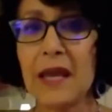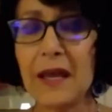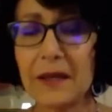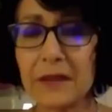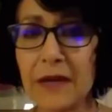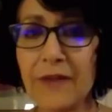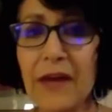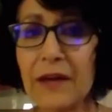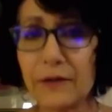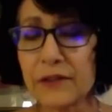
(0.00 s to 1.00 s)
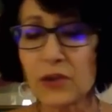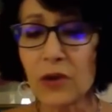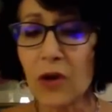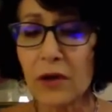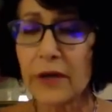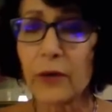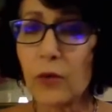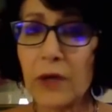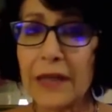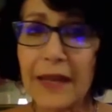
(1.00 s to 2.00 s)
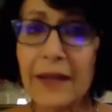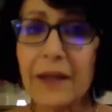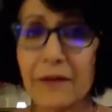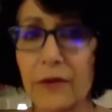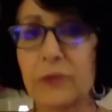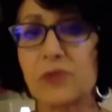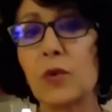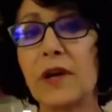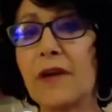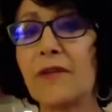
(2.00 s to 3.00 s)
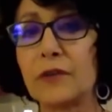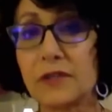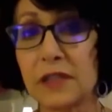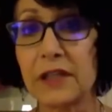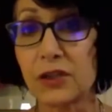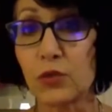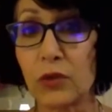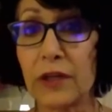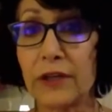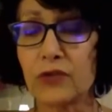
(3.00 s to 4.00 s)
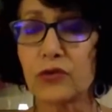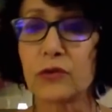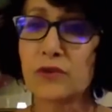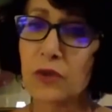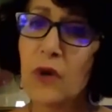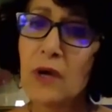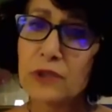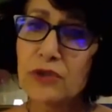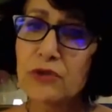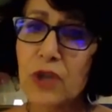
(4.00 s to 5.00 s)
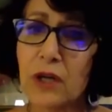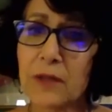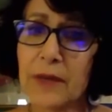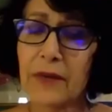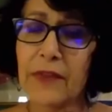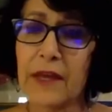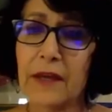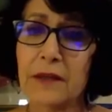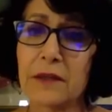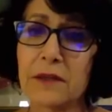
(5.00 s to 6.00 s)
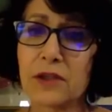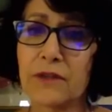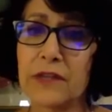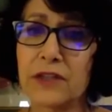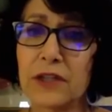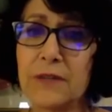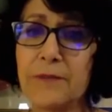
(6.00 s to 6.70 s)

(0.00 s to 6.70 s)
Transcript: And I've had it for so long, I don't want any of those whatevers. And it's really true. So would you talk about that, Chef AJ?